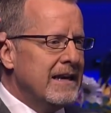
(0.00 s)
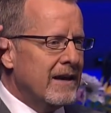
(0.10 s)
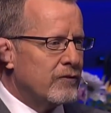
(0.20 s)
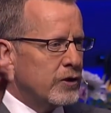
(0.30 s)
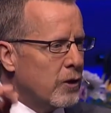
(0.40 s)

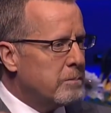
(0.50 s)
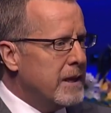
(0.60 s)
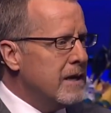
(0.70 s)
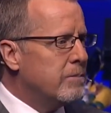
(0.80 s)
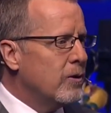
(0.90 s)
and for your
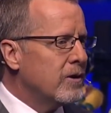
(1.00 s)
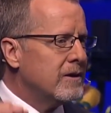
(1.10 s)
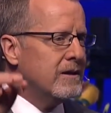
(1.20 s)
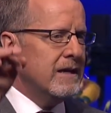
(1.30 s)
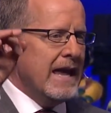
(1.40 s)
people,
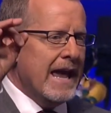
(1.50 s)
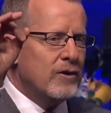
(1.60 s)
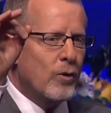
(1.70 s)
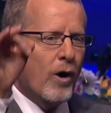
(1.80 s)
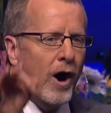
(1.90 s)
and
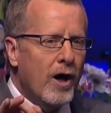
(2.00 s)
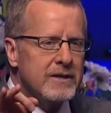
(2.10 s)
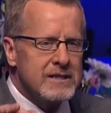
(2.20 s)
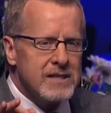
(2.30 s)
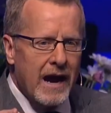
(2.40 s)
who all
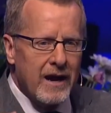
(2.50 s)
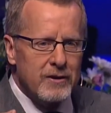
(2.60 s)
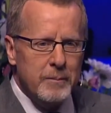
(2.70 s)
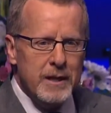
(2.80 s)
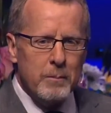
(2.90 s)
desire
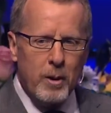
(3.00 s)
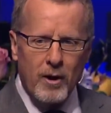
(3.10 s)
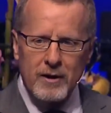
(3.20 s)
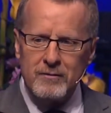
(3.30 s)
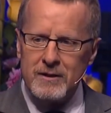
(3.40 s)
to be a
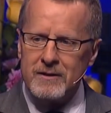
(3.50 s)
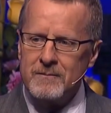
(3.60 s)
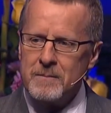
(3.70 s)
part of it,